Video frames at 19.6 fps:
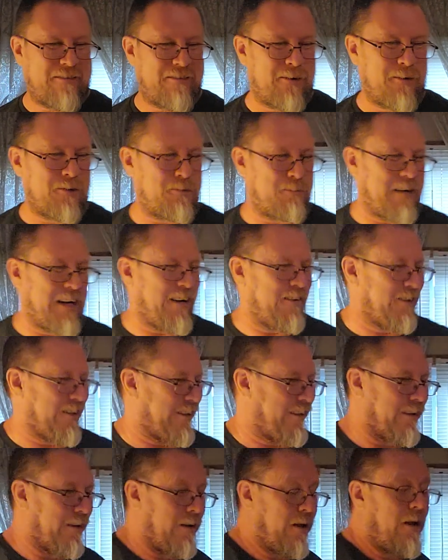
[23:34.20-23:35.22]
folks, spiraling.
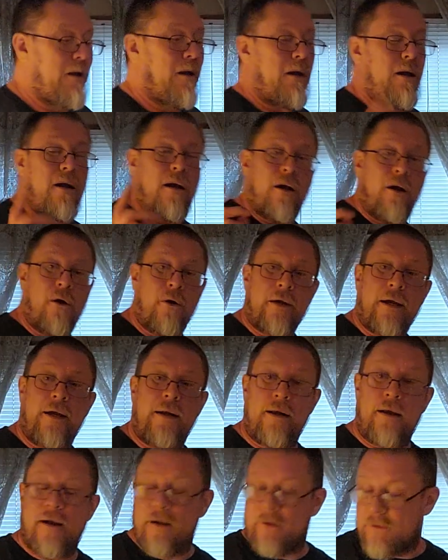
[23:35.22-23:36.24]
Okay,
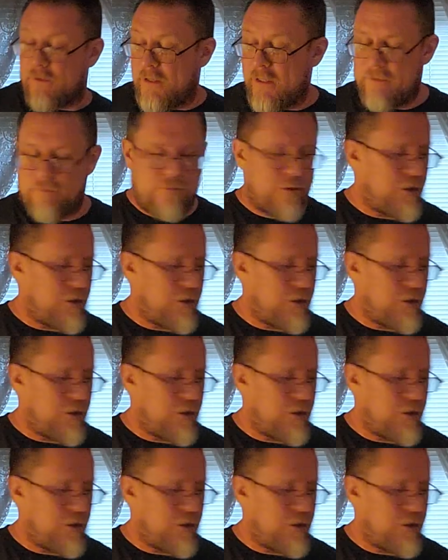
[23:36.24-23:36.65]
now after this,